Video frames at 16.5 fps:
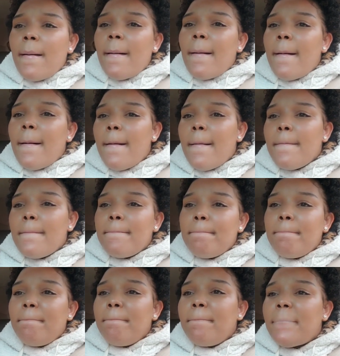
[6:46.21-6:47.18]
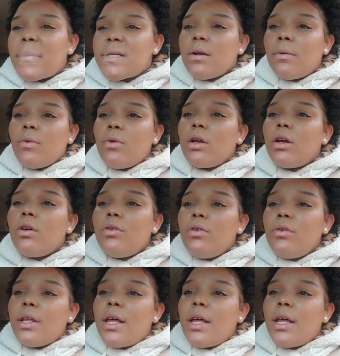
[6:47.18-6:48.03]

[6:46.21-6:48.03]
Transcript: Um, so I'm going to go do